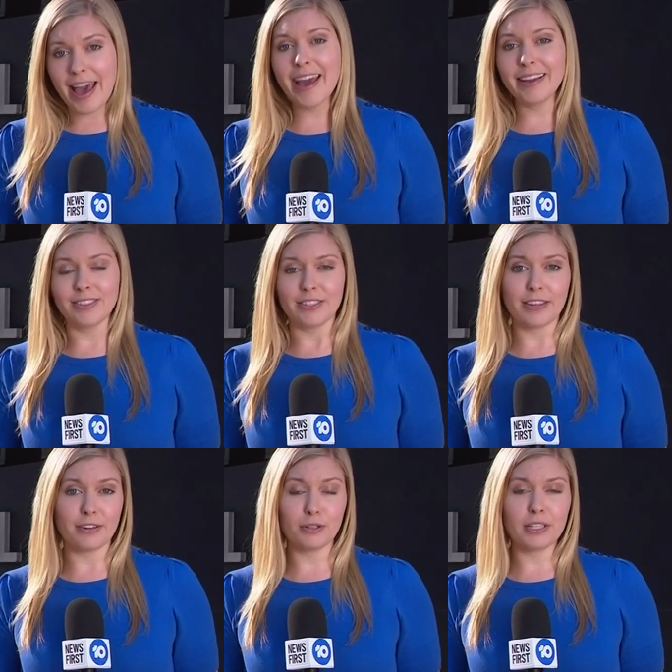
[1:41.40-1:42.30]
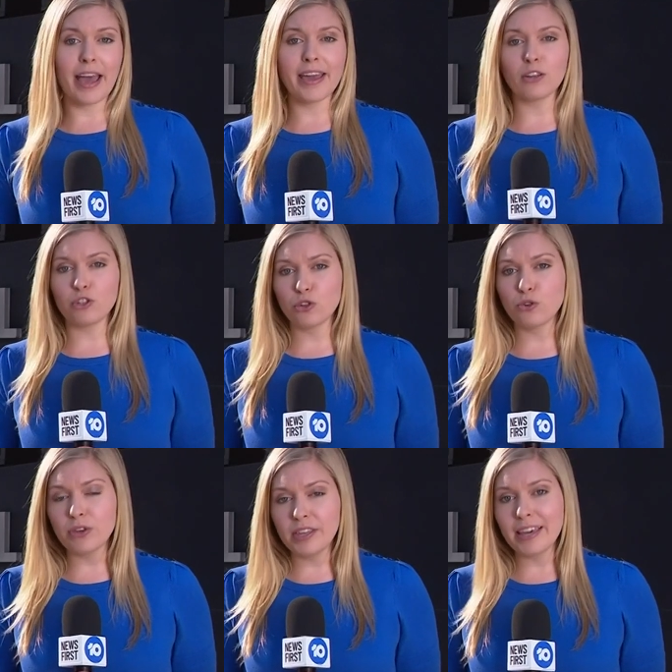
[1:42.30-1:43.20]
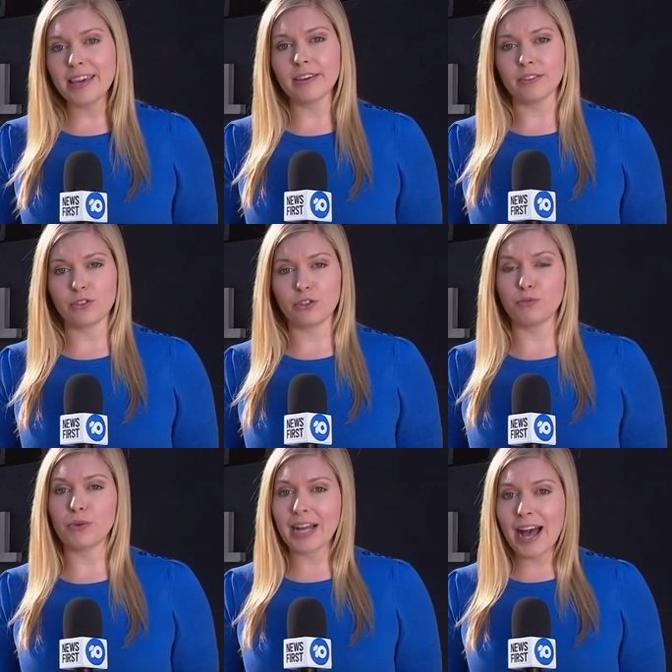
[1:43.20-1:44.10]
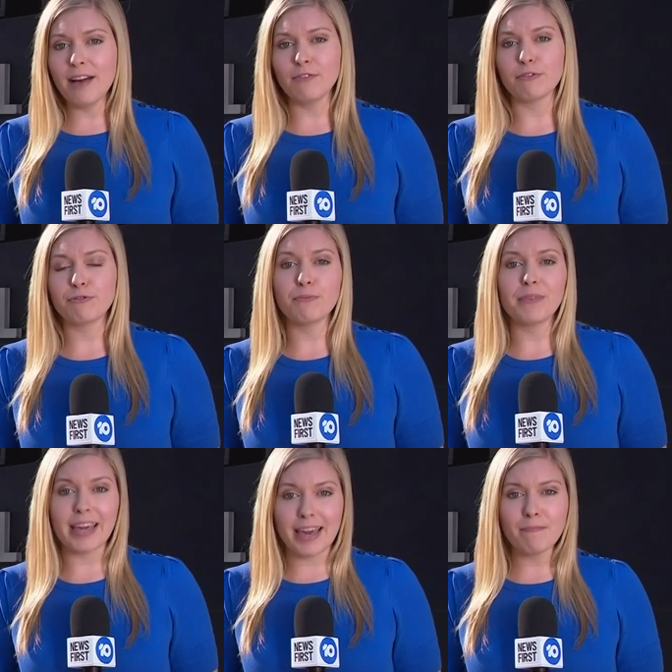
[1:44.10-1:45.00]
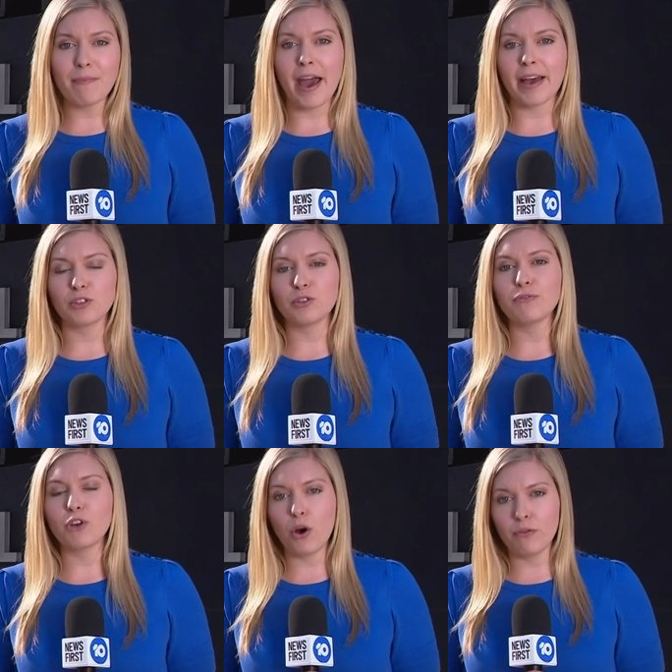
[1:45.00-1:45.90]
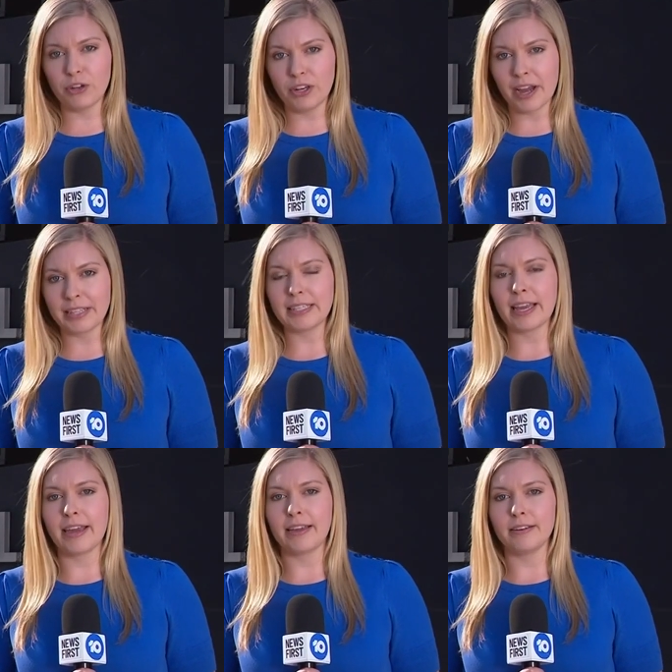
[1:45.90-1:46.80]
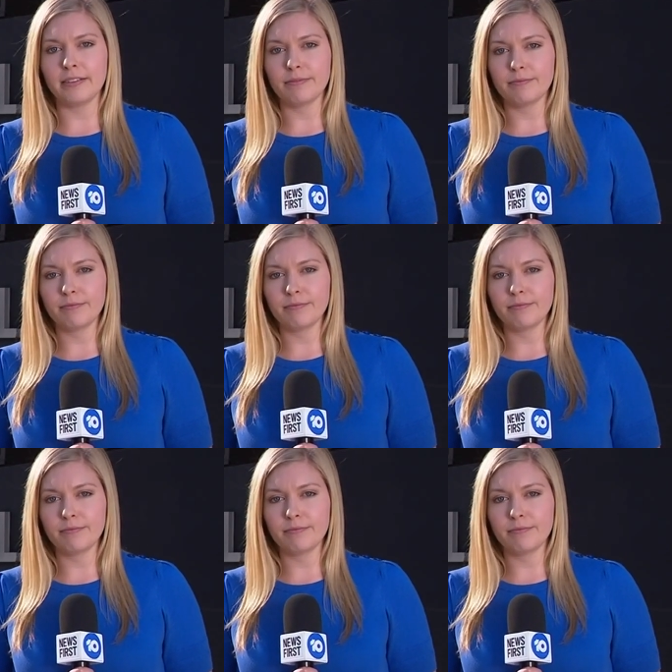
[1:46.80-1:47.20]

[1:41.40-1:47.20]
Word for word: and that it'll take two years to recover from the impact of COVID 19.